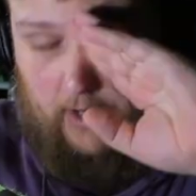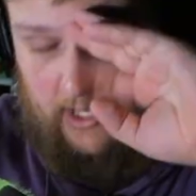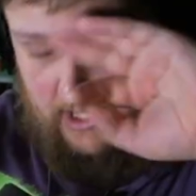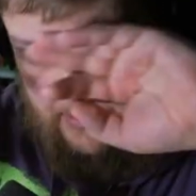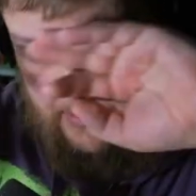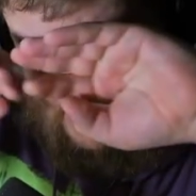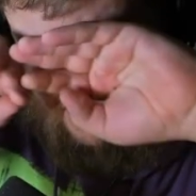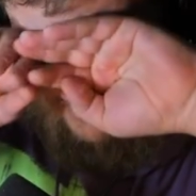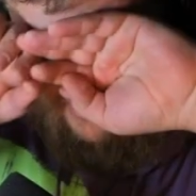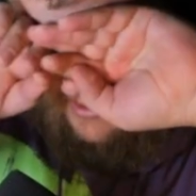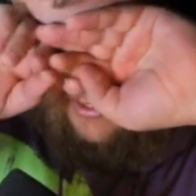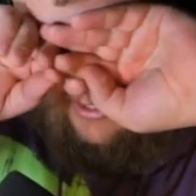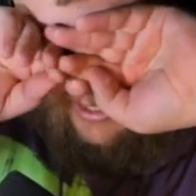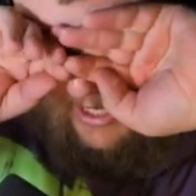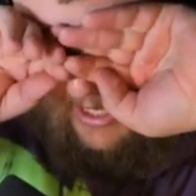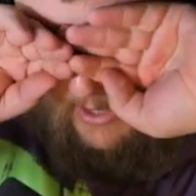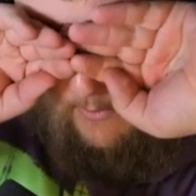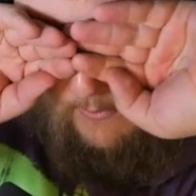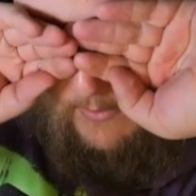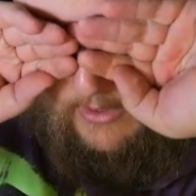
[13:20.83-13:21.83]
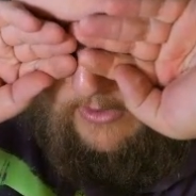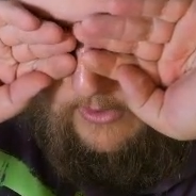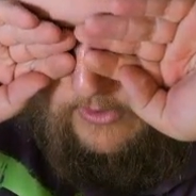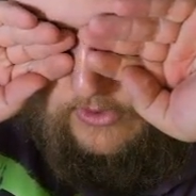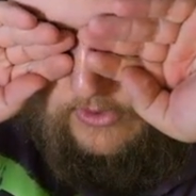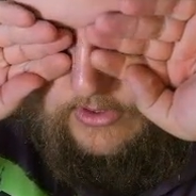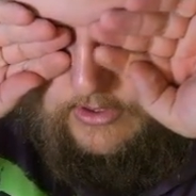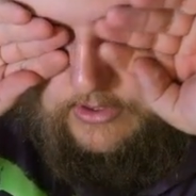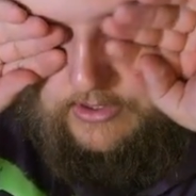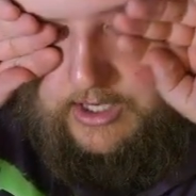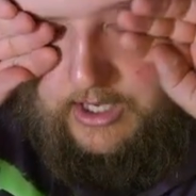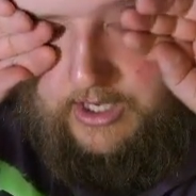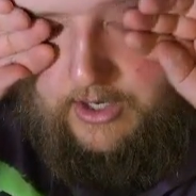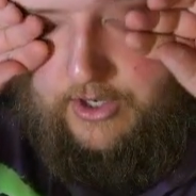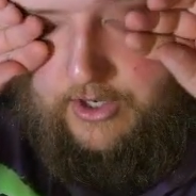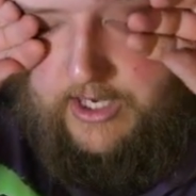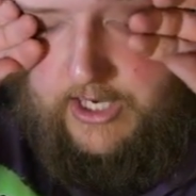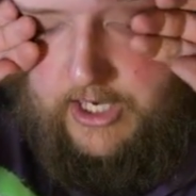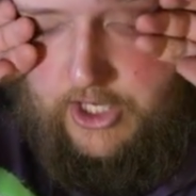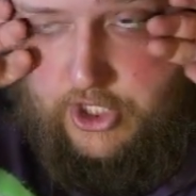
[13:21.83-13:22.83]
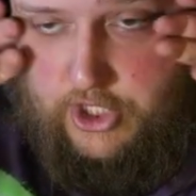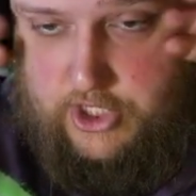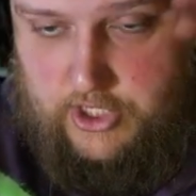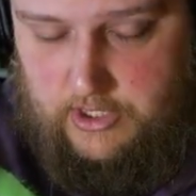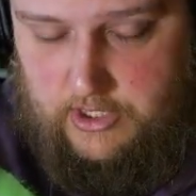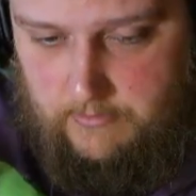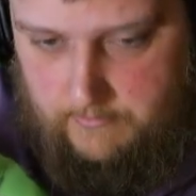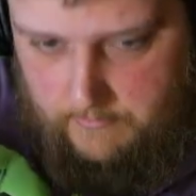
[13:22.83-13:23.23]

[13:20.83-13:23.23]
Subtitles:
me play Hot Wheels Unleashed.